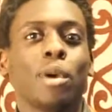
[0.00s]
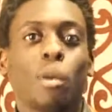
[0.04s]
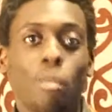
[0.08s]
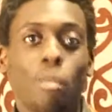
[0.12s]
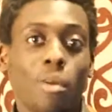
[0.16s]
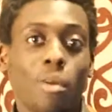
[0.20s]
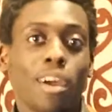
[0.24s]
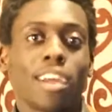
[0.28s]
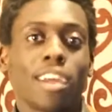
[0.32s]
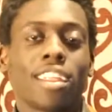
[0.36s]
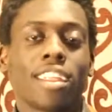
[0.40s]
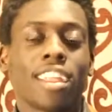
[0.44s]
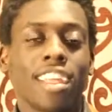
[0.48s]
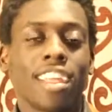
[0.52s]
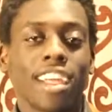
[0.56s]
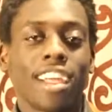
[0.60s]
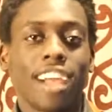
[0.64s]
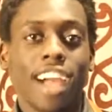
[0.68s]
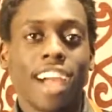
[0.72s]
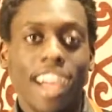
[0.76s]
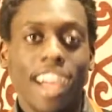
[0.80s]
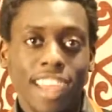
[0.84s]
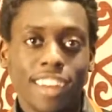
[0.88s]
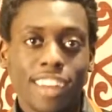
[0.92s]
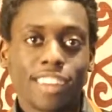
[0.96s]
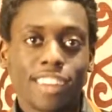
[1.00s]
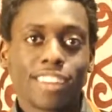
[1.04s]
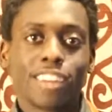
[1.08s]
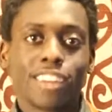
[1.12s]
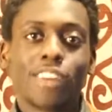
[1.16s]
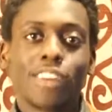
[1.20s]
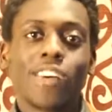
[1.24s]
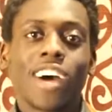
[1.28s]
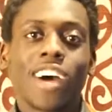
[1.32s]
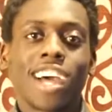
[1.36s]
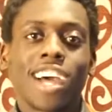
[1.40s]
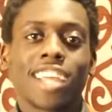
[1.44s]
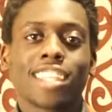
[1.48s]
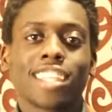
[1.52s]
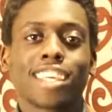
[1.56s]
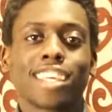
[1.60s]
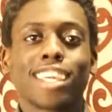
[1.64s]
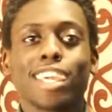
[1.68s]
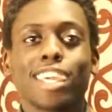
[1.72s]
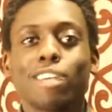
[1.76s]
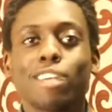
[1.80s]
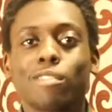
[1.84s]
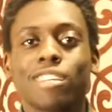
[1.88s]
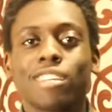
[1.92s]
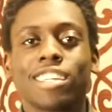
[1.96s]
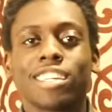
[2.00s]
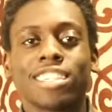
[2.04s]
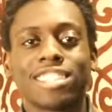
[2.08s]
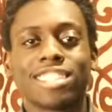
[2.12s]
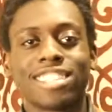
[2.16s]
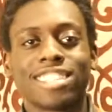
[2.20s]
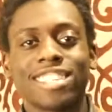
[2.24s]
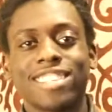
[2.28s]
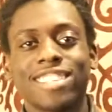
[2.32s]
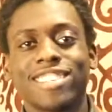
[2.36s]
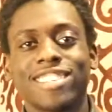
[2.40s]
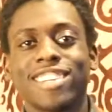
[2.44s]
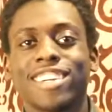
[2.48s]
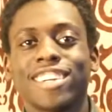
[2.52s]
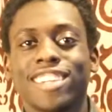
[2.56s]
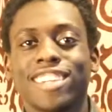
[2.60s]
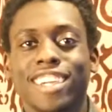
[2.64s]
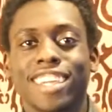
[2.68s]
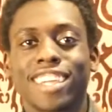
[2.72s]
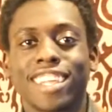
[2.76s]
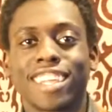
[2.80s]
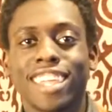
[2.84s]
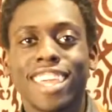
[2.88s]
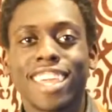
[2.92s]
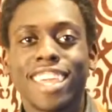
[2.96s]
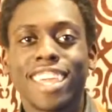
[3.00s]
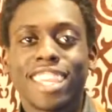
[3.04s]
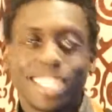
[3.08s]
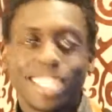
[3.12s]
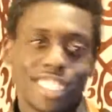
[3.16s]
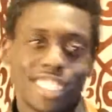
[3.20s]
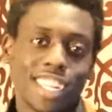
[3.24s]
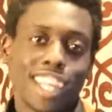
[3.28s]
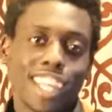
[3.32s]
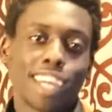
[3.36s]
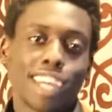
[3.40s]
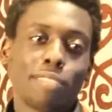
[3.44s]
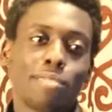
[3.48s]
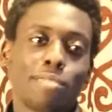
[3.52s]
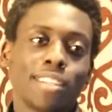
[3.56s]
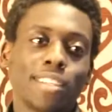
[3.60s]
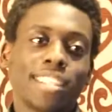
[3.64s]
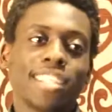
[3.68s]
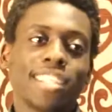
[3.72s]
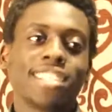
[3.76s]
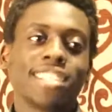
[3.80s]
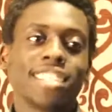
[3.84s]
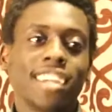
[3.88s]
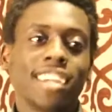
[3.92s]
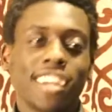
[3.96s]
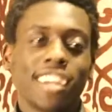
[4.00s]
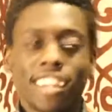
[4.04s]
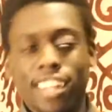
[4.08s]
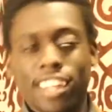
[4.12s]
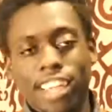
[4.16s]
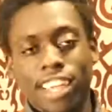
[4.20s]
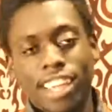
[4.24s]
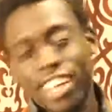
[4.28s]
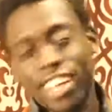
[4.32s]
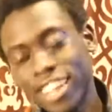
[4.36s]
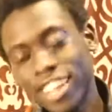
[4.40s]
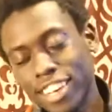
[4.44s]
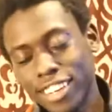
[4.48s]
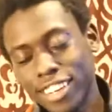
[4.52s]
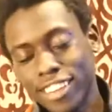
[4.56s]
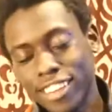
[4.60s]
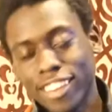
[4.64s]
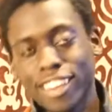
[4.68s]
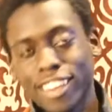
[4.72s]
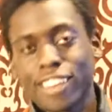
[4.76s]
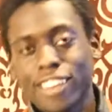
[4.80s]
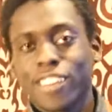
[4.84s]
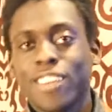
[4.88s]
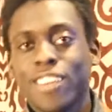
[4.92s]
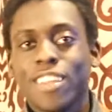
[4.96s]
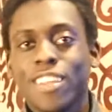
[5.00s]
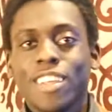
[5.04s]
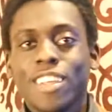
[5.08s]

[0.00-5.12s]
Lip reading: But I don't know why. The camera is still running. Should I put this on? I don't know.